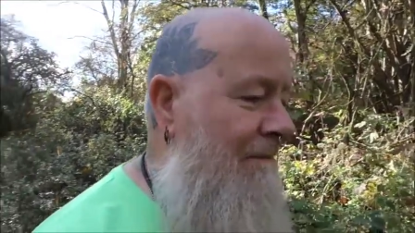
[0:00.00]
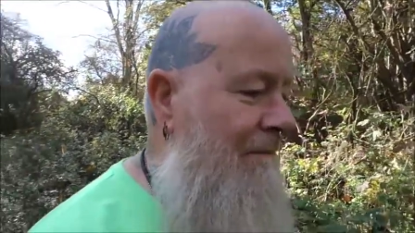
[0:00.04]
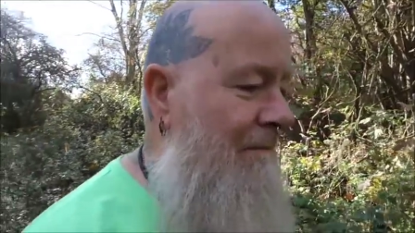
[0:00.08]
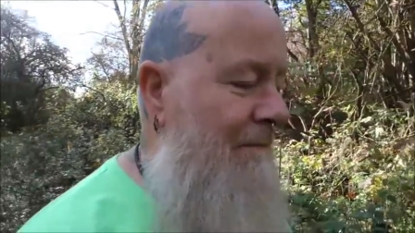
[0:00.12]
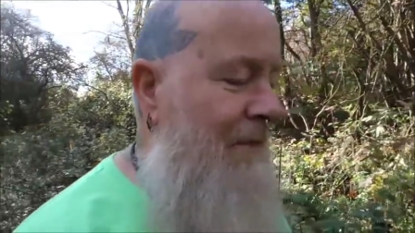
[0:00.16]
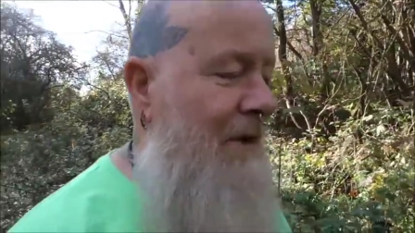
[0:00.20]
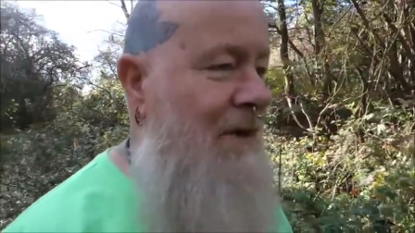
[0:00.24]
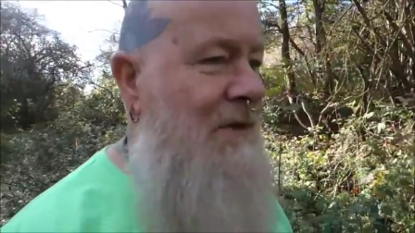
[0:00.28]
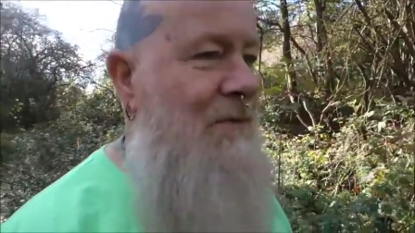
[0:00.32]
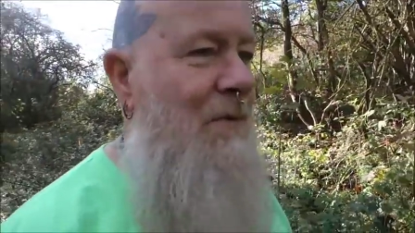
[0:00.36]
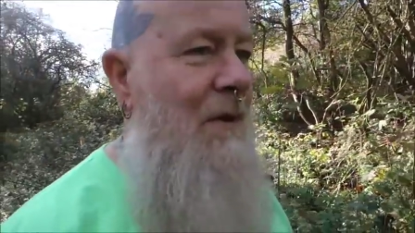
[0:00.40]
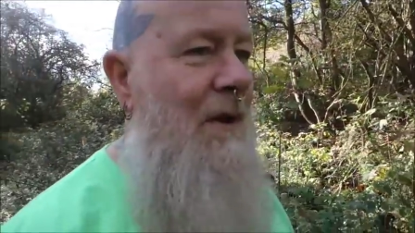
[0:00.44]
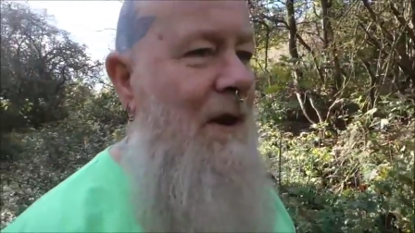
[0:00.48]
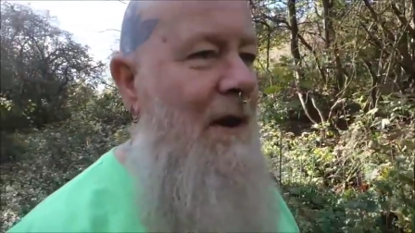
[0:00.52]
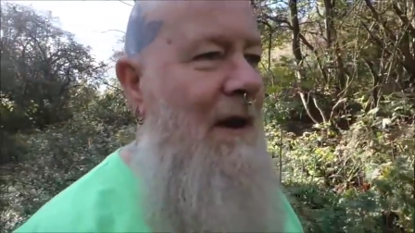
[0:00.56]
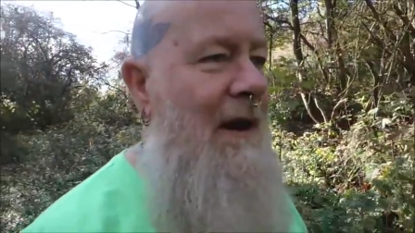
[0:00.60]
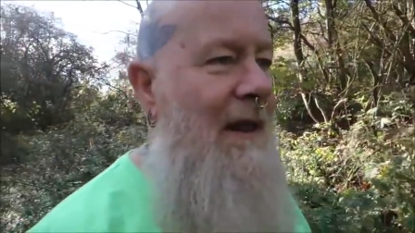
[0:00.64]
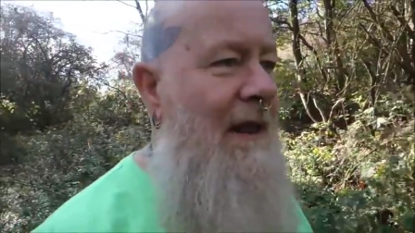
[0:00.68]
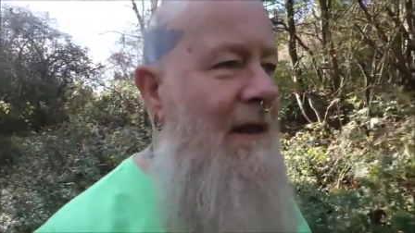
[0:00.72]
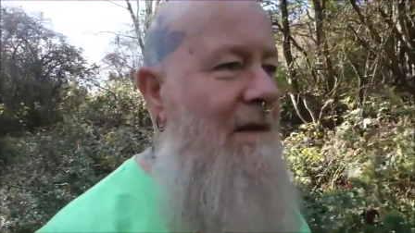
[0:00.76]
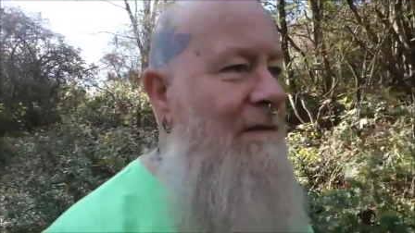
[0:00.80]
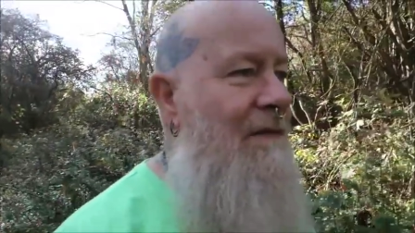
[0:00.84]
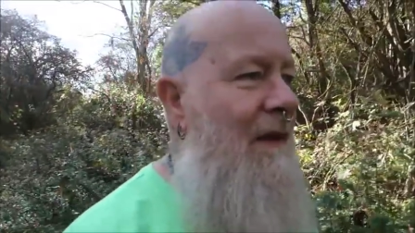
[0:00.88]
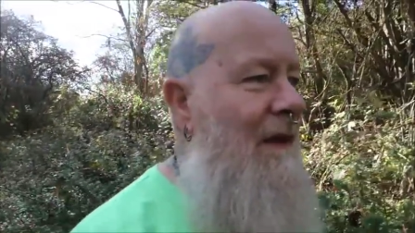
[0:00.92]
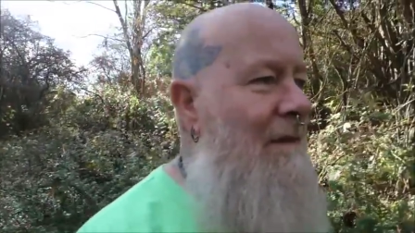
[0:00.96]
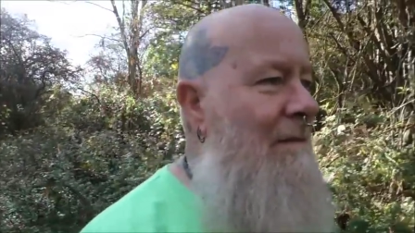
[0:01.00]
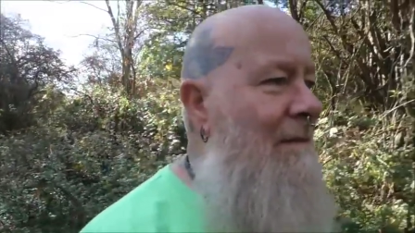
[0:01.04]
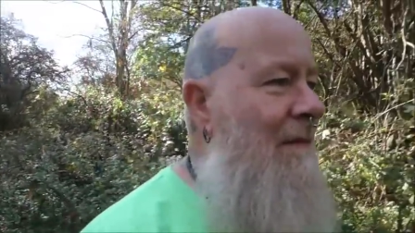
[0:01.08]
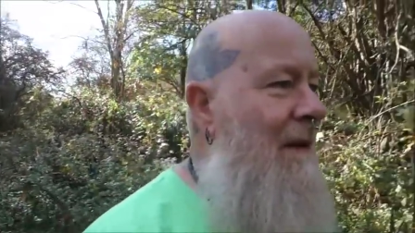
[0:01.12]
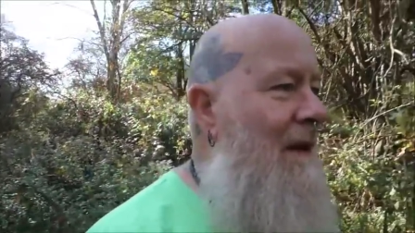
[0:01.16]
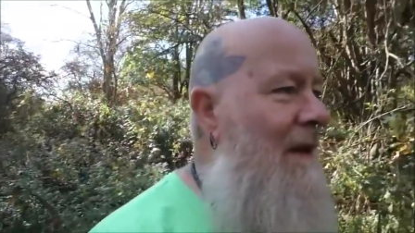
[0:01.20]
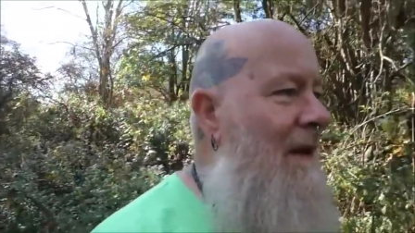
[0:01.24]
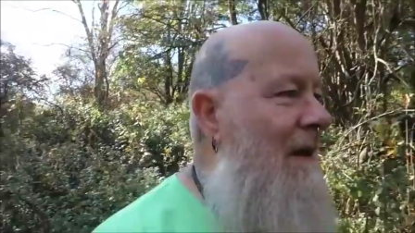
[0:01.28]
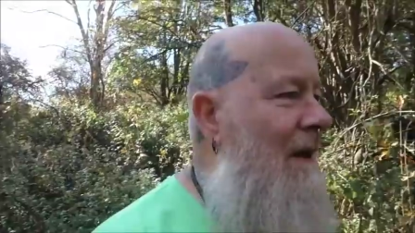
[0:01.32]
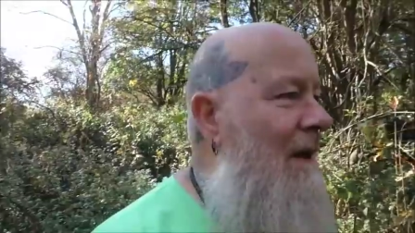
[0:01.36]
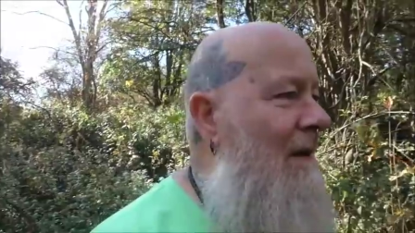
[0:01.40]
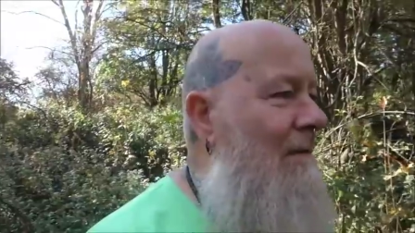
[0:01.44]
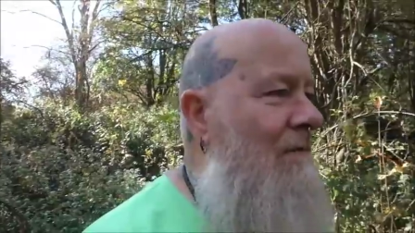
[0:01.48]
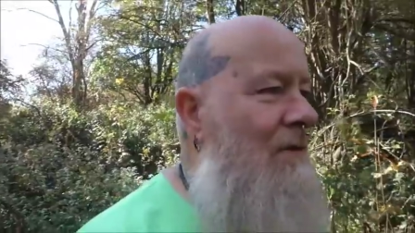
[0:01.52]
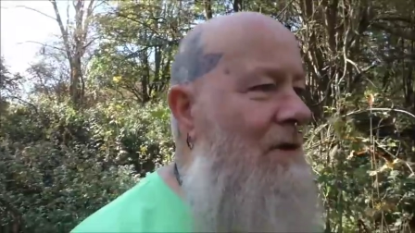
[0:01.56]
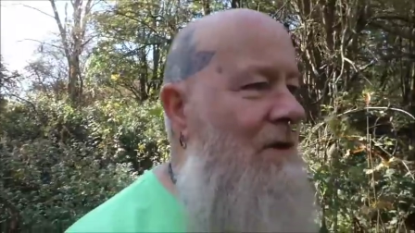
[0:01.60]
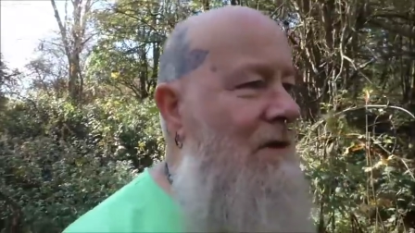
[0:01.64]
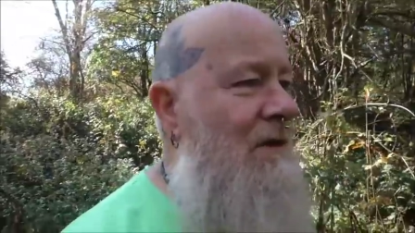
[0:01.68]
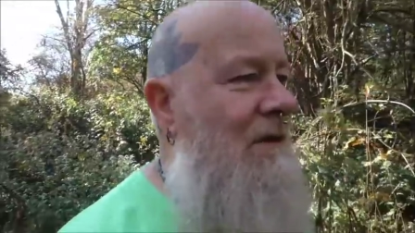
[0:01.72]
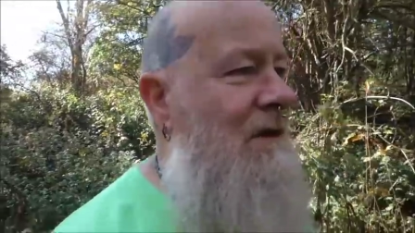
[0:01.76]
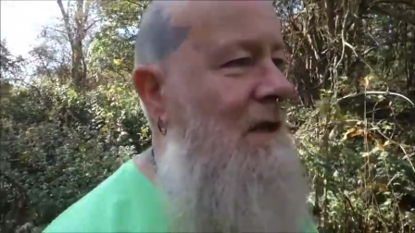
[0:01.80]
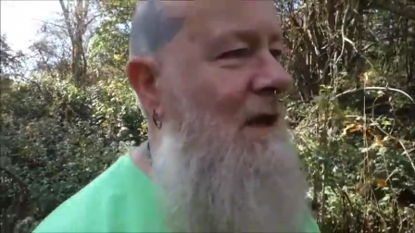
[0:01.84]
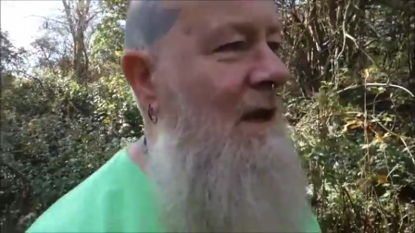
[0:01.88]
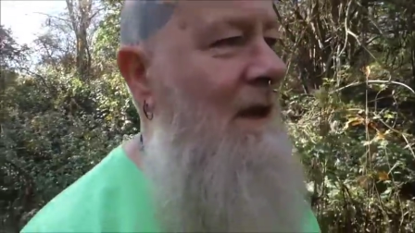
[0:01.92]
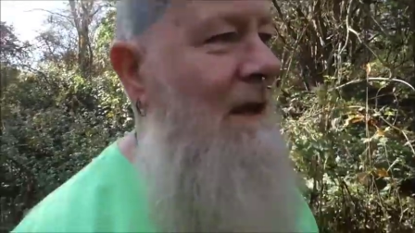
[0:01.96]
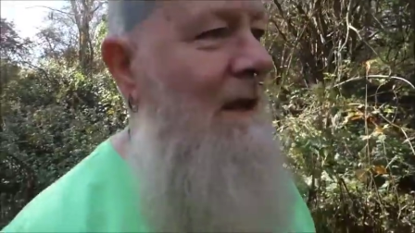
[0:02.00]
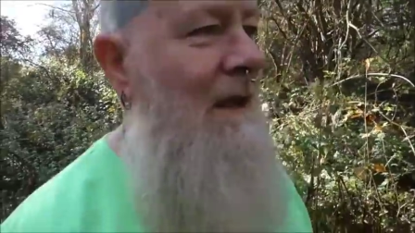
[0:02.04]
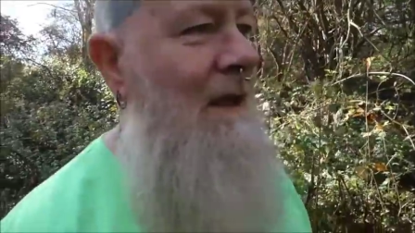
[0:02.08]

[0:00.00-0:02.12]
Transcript: because when I leave him, I'm just,